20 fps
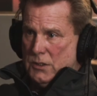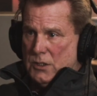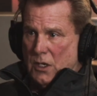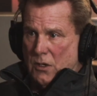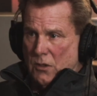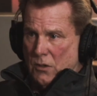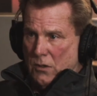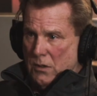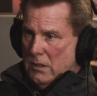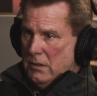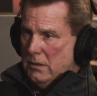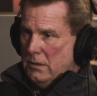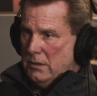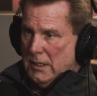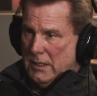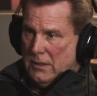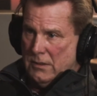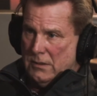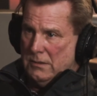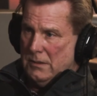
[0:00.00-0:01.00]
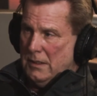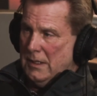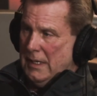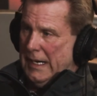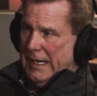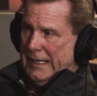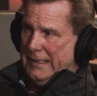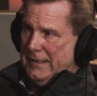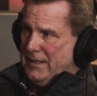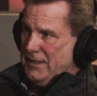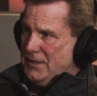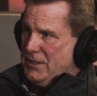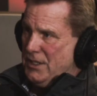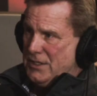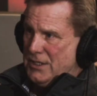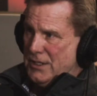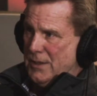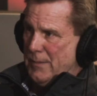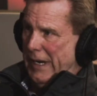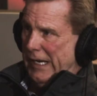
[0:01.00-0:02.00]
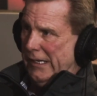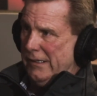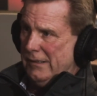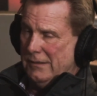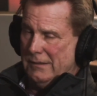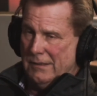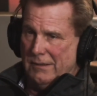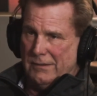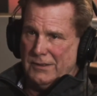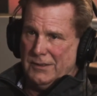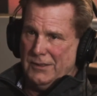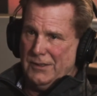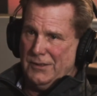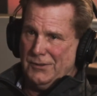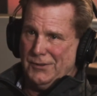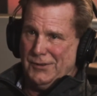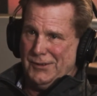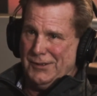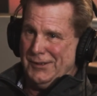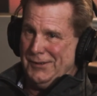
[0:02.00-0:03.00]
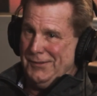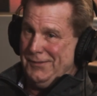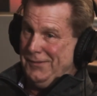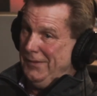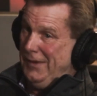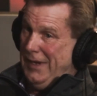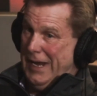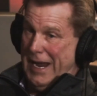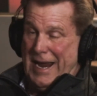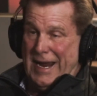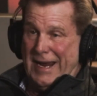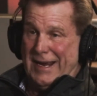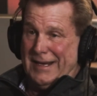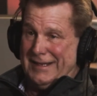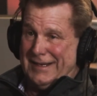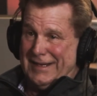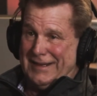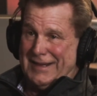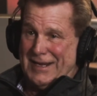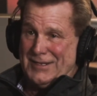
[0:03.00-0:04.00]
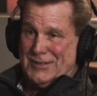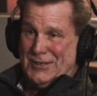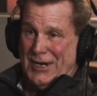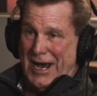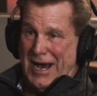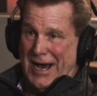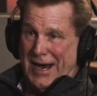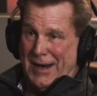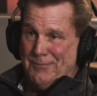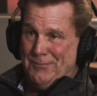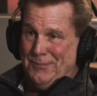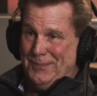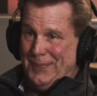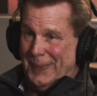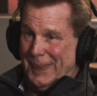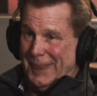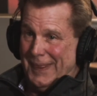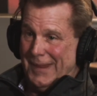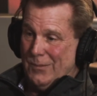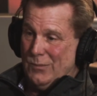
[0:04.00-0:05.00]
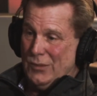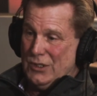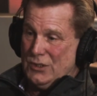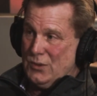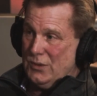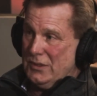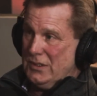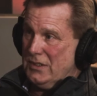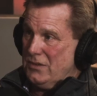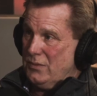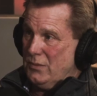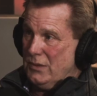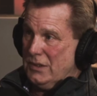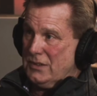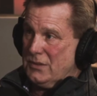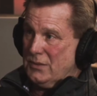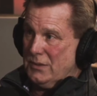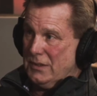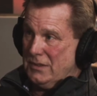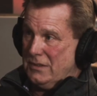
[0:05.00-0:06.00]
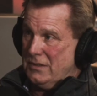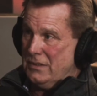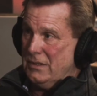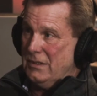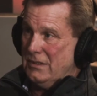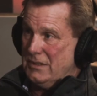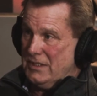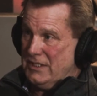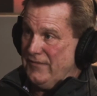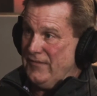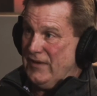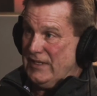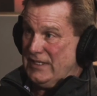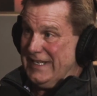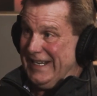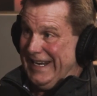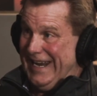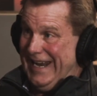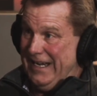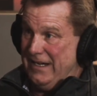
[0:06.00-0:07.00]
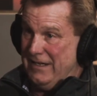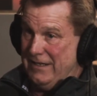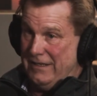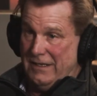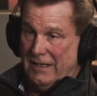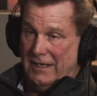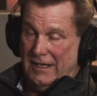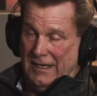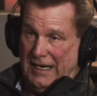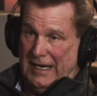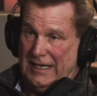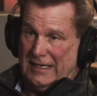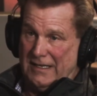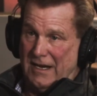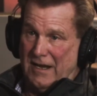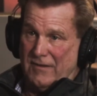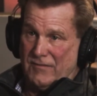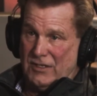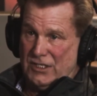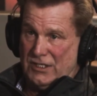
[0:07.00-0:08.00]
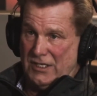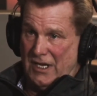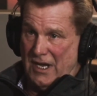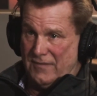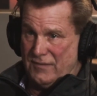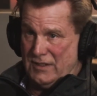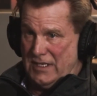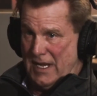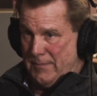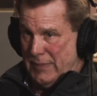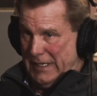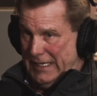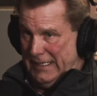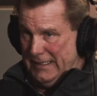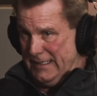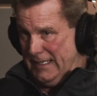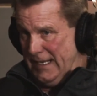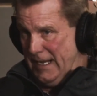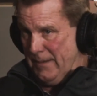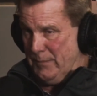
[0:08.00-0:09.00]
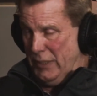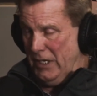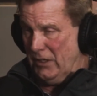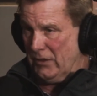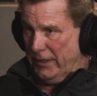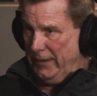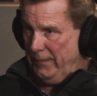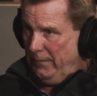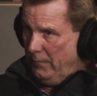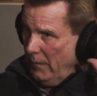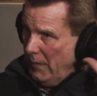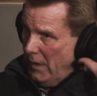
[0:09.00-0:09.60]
So, I had a decision to make. You either I had to get that job, which was sophisticated in and of itself, stepping into that building.